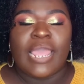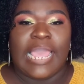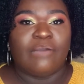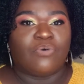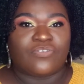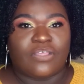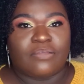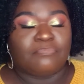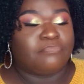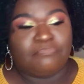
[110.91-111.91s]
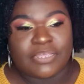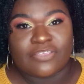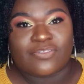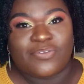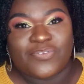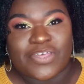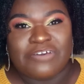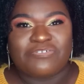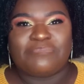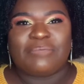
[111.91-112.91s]
and was the biggest loser
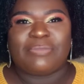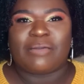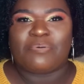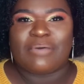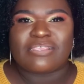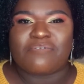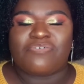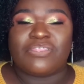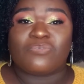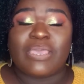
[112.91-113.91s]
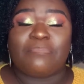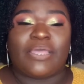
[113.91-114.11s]
from the pick up or pass up for this week.